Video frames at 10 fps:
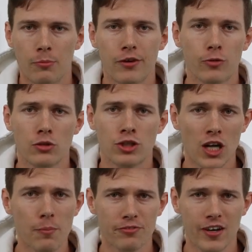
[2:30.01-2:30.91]
But of course,
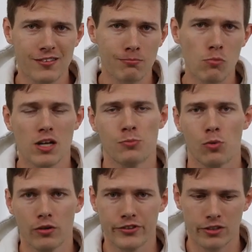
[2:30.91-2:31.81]
Shopify is much
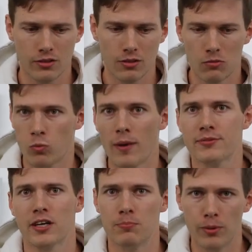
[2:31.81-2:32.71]
more than just a
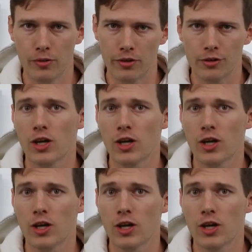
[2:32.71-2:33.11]
website builder.